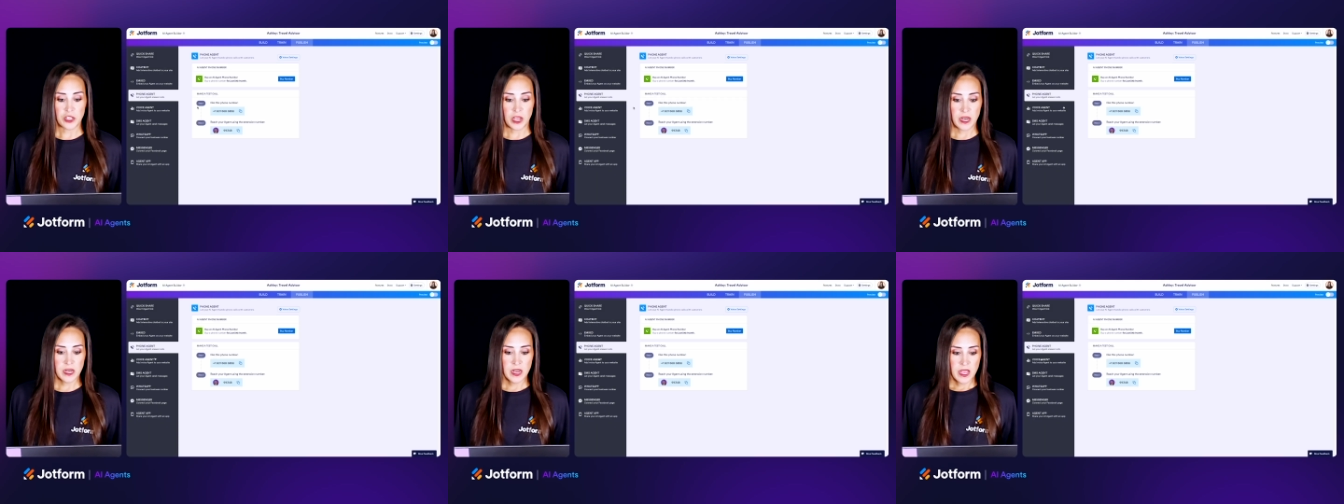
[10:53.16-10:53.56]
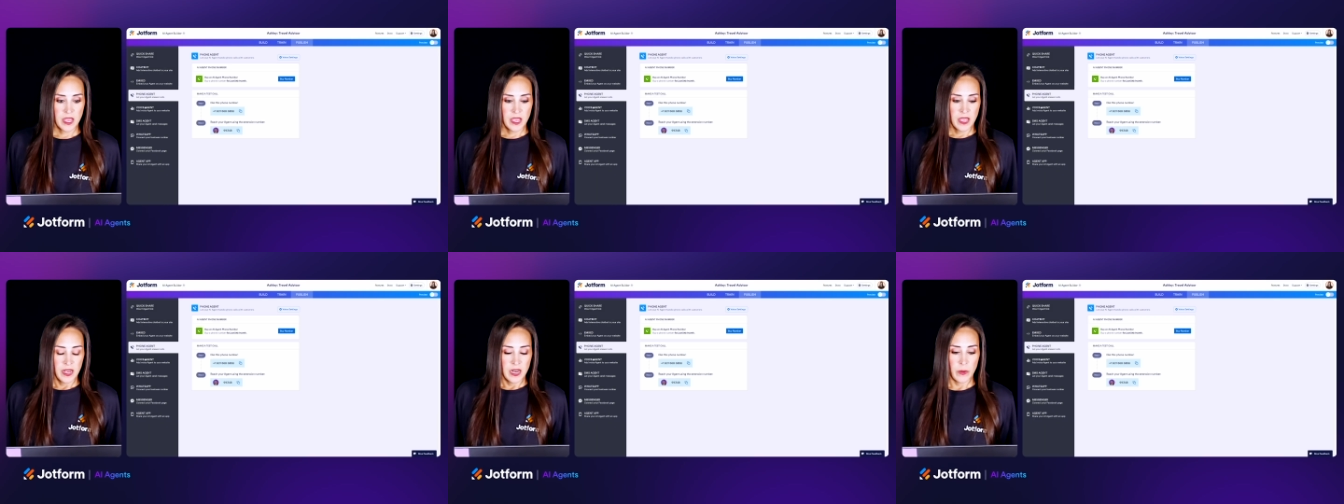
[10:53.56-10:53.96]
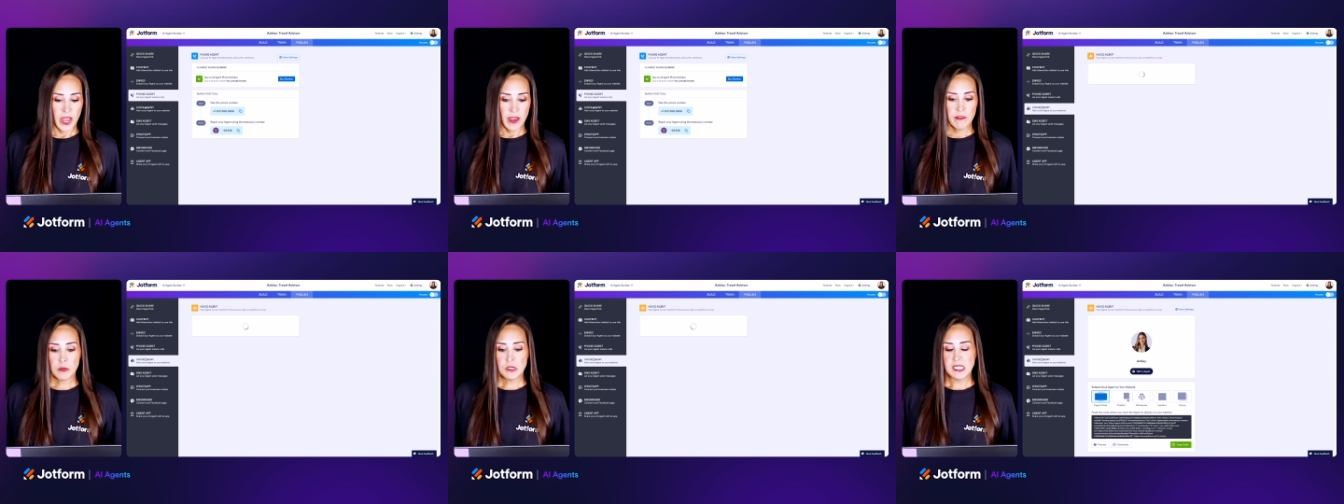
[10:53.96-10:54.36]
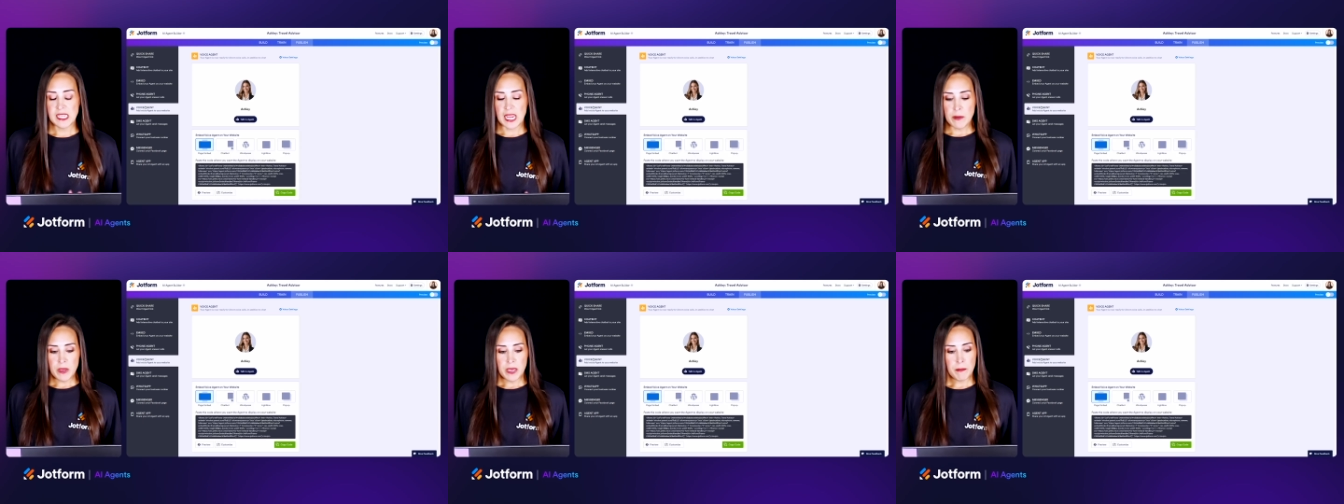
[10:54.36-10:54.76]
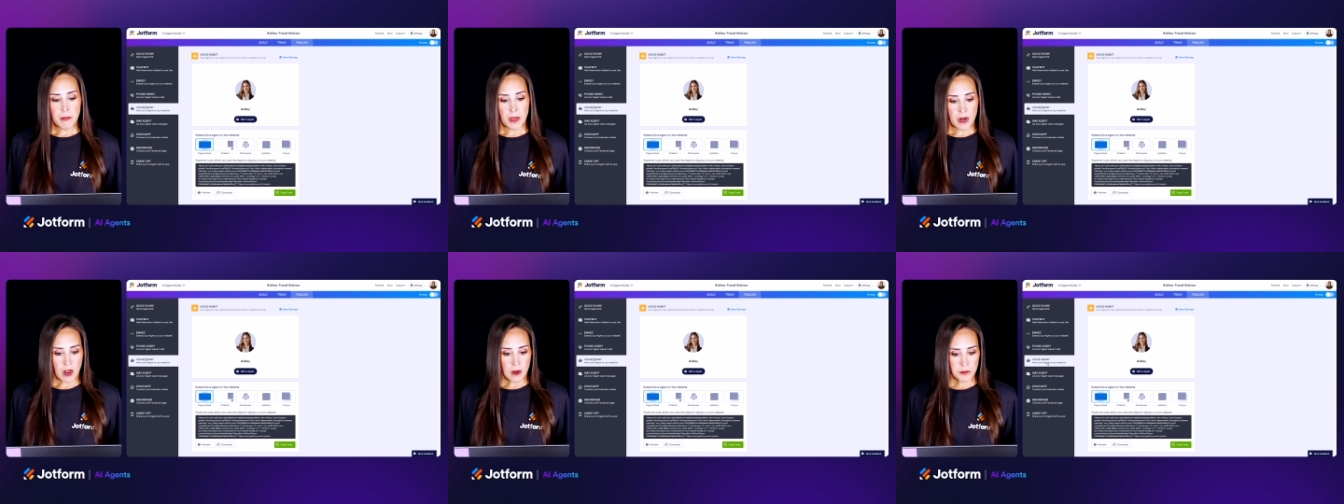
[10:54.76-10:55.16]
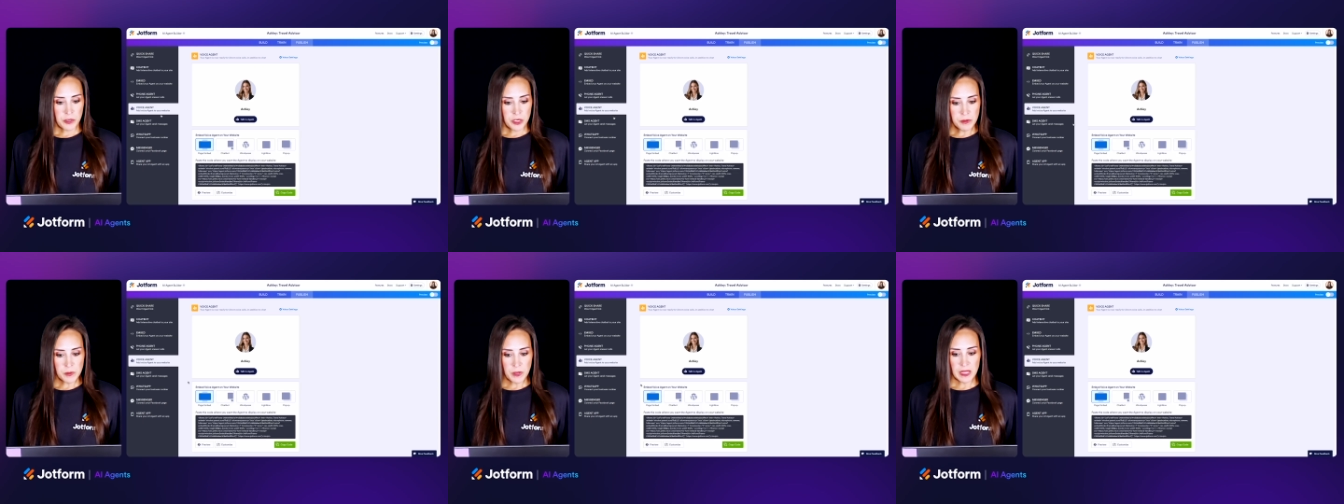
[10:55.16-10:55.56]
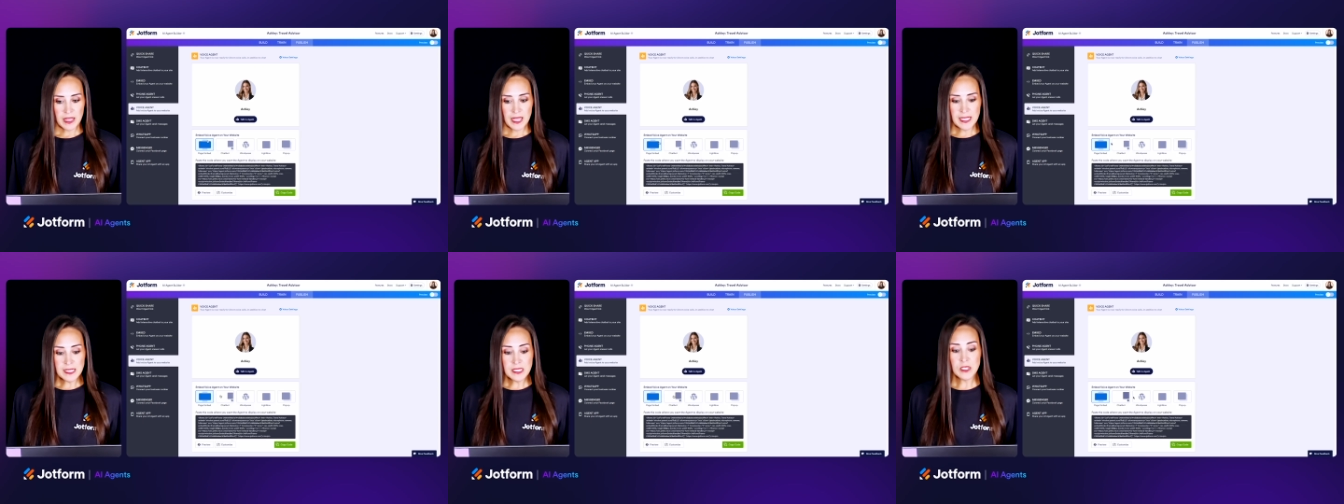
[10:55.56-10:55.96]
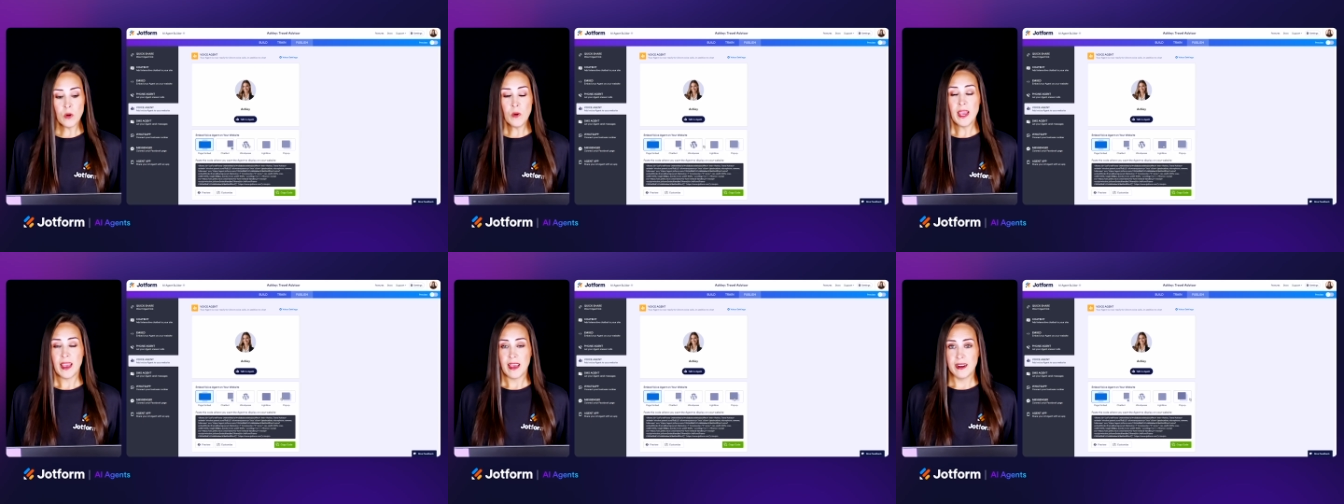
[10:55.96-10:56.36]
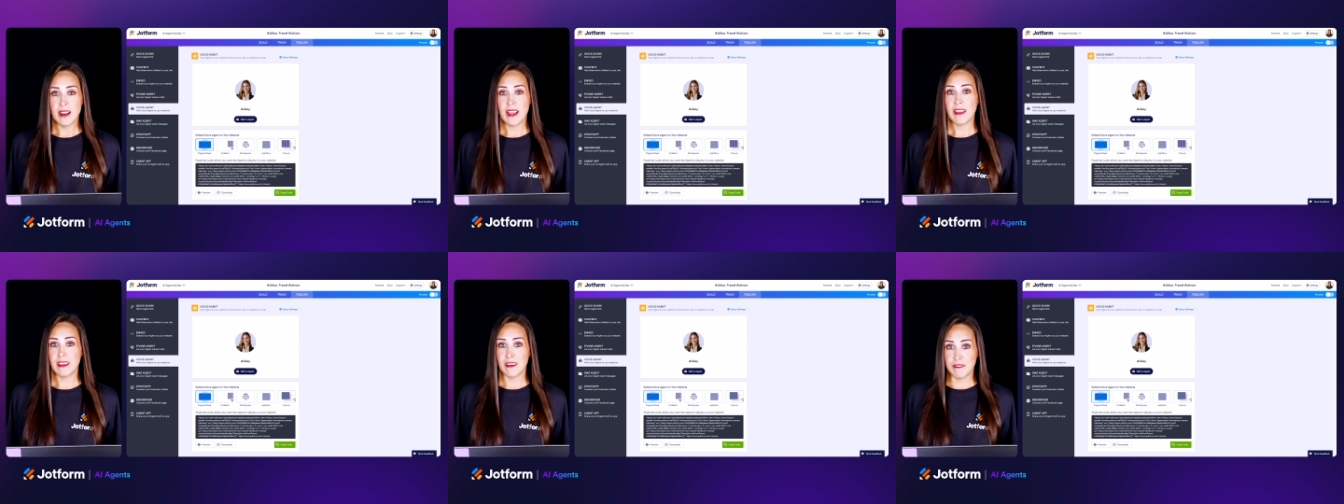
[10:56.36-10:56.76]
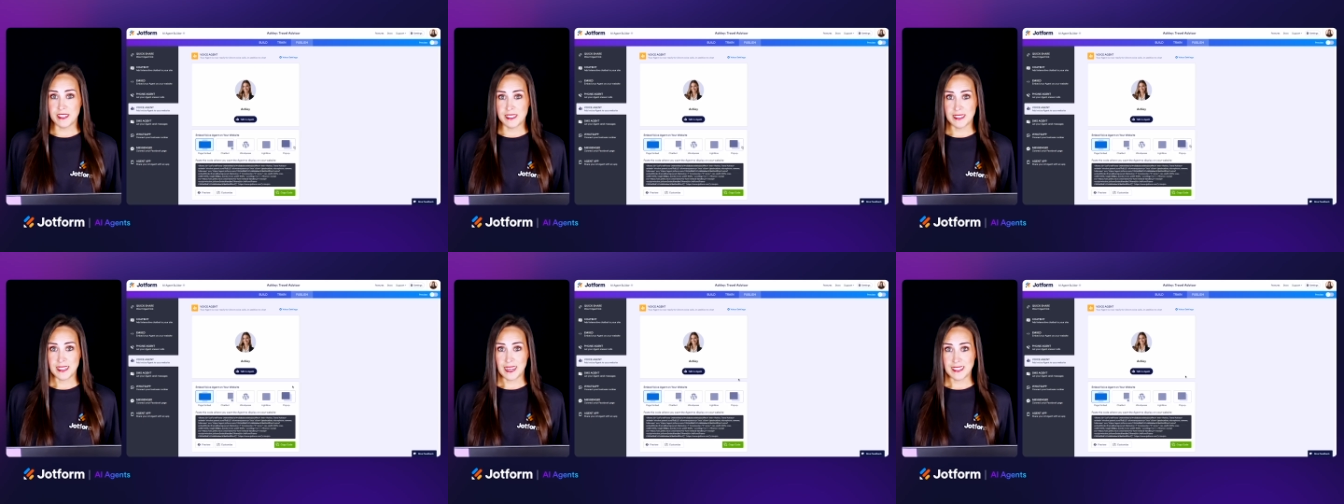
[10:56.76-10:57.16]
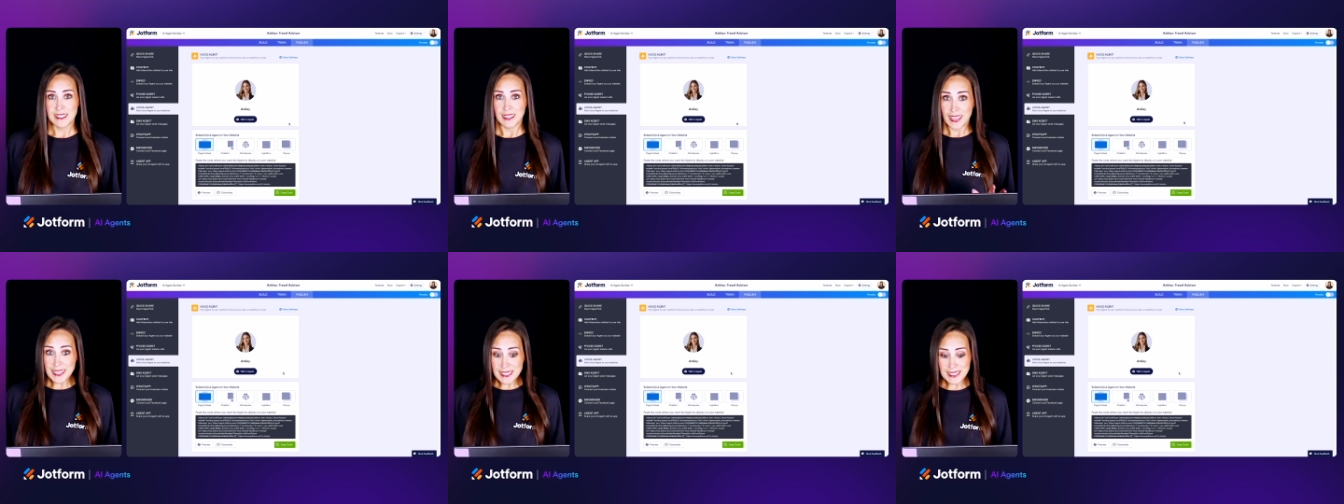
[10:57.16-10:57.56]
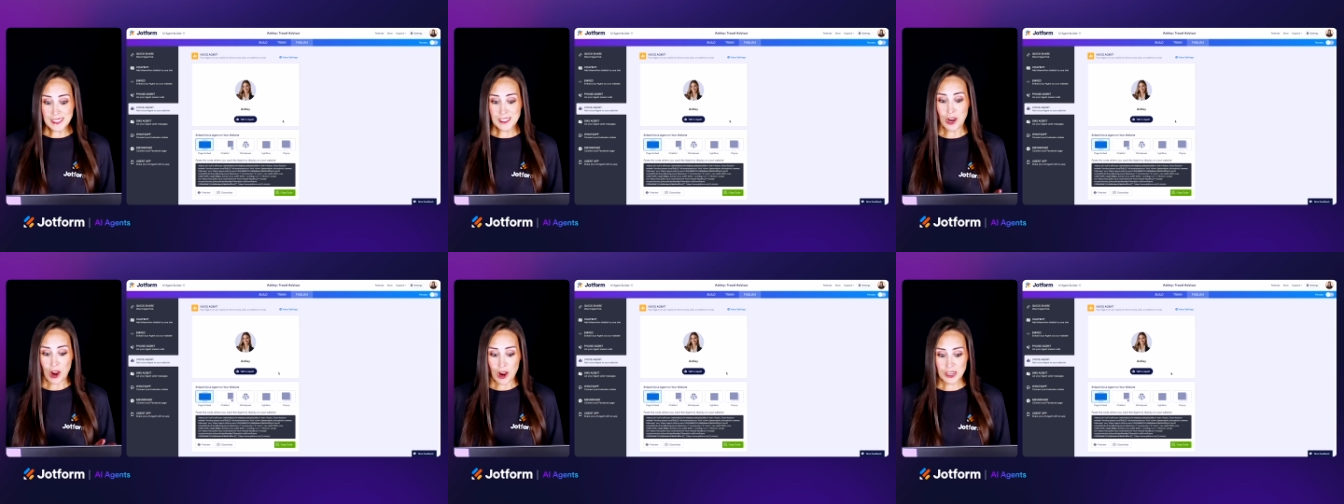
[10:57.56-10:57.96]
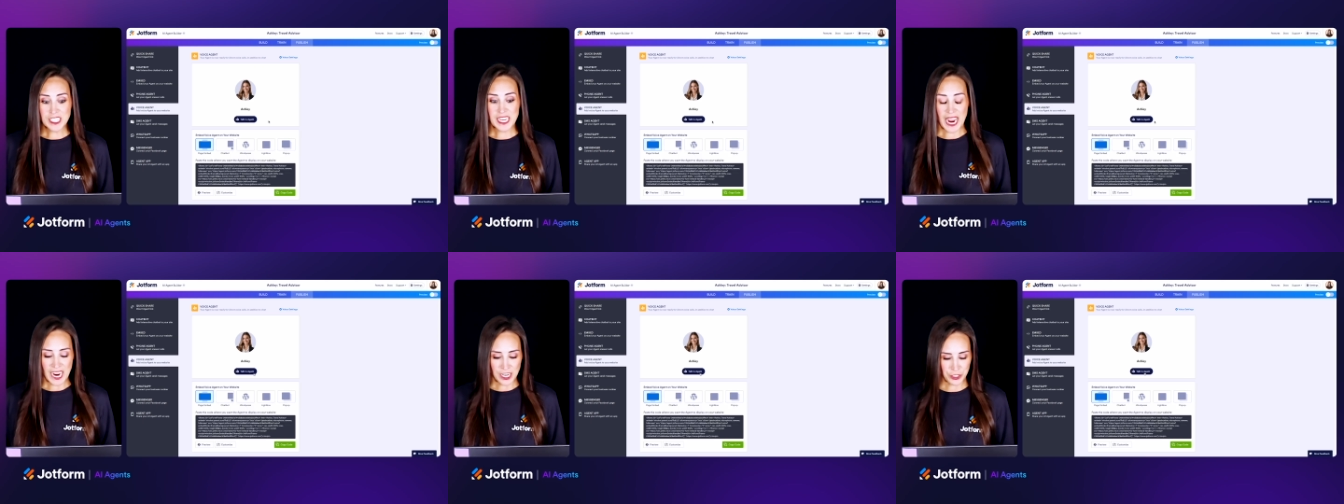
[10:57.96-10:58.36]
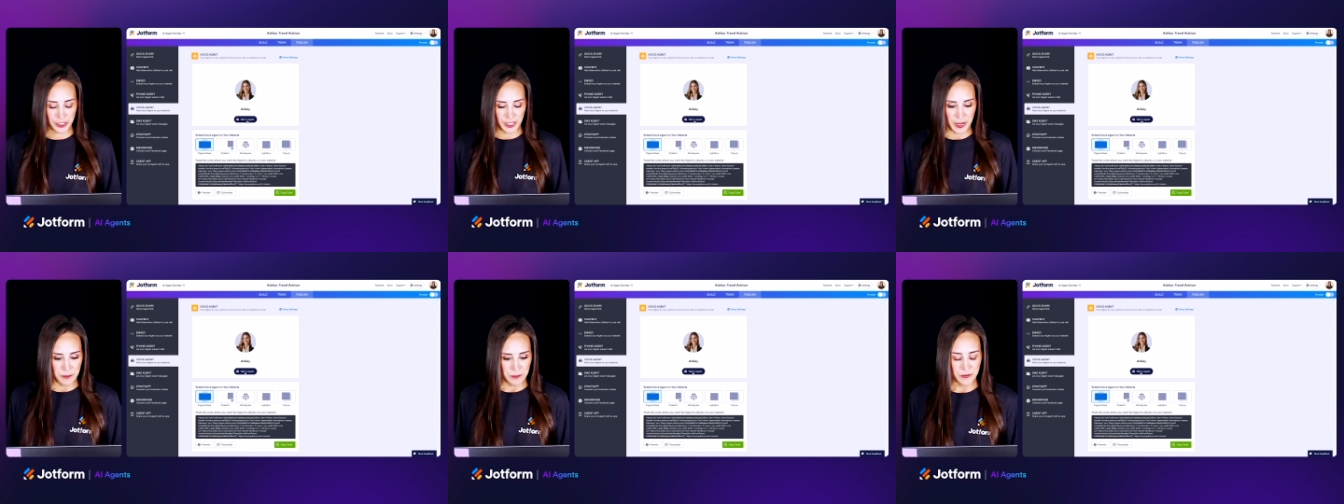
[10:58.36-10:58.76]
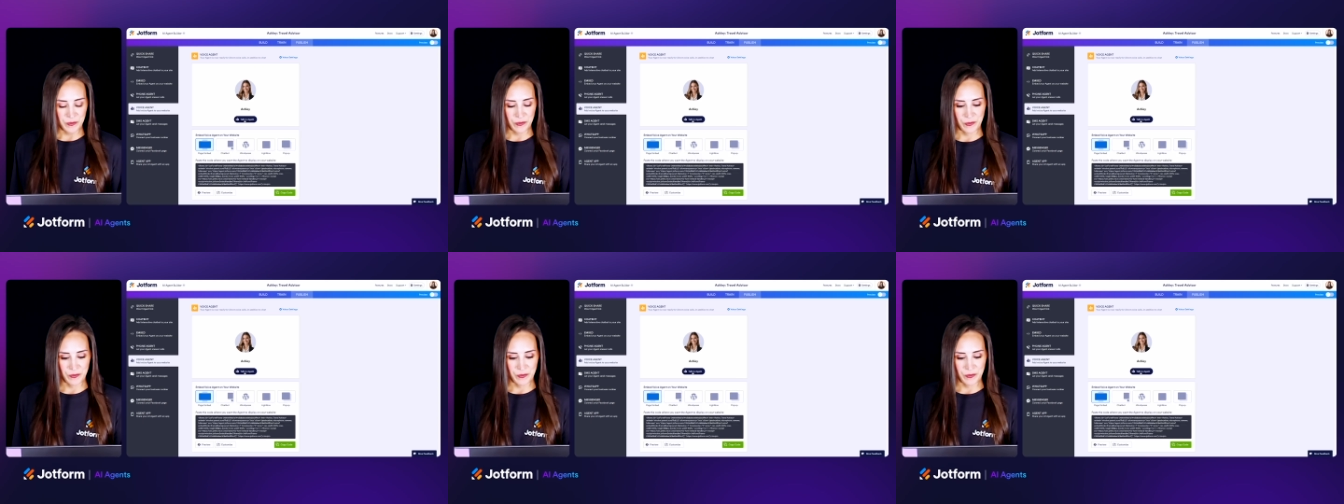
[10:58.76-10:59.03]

agent. Now, we have those same embed options, but let's go ahead and give this a test. Let's talk to Ashley.